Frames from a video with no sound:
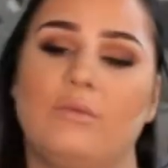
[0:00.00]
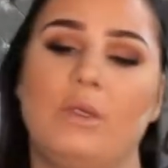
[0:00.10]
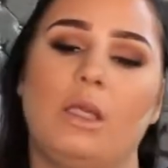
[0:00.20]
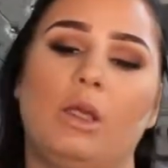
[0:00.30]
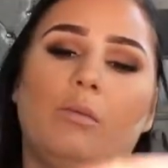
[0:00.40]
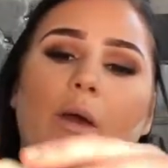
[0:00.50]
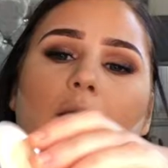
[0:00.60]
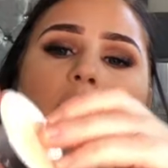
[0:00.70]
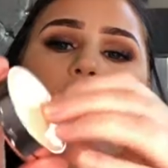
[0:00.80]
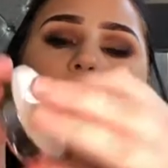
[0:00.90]
really cute
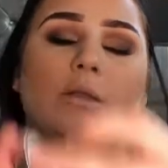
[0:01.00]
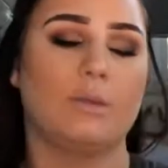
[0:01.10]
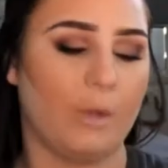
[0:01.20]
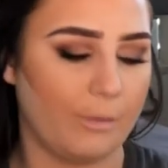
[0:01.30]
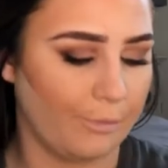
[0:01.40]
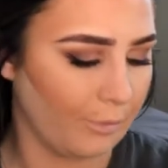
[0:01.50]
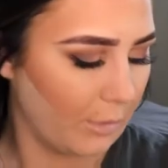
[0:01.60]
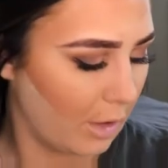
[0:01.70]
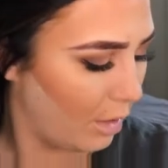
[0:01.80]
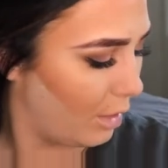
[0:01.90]
packaging as well.
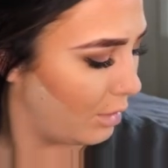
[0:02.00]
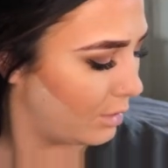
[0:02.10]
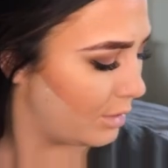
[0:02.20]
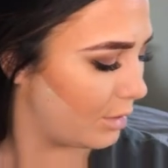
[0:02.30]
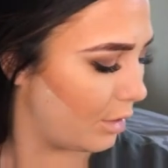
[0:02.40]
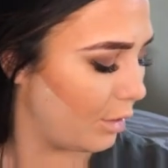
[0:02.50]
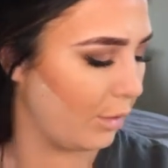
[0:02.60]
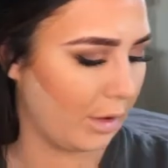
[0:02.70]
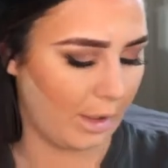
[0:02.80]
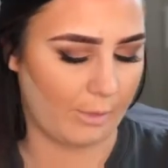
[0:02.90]
So I'm
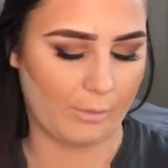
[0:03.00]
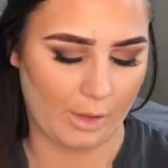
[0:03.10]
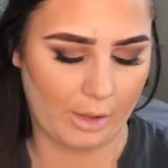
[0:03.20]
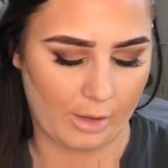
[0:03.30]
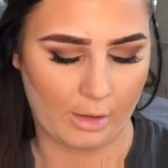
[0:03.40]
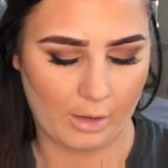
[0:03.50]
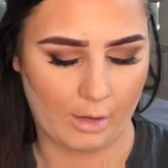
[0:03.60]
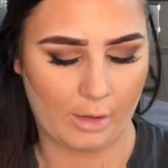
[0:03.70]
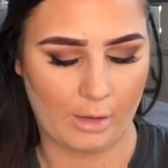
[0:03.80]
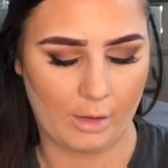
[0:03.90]
going to get my
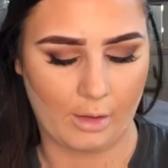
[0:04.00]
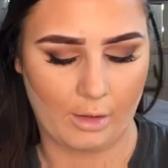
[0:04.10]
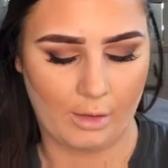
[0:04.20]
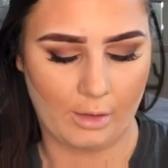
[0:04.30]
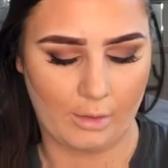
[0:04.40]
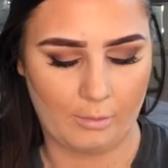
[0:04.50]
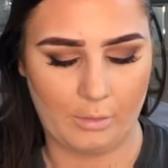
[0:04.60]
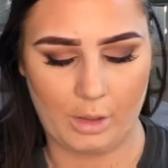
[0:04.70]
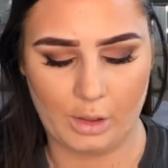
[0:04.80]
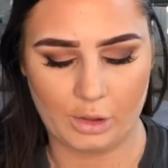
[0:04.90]

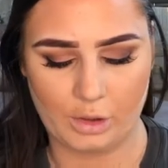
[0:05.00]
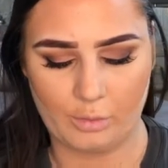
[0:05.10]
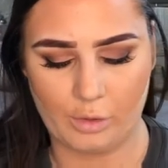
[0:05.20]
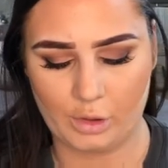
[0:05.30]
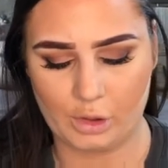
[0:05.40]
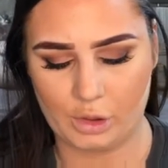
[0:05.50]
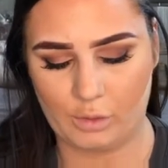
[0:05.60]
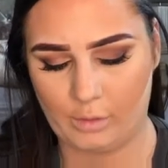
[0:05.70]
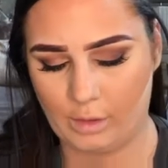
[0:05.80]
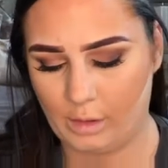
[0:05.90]
blusher brush
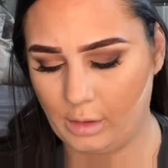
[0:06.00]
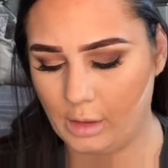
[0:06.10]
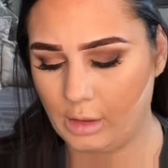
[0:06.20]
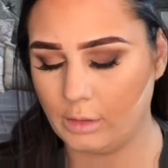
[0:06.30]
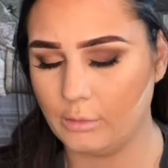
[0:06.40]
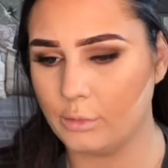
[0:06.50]
with that.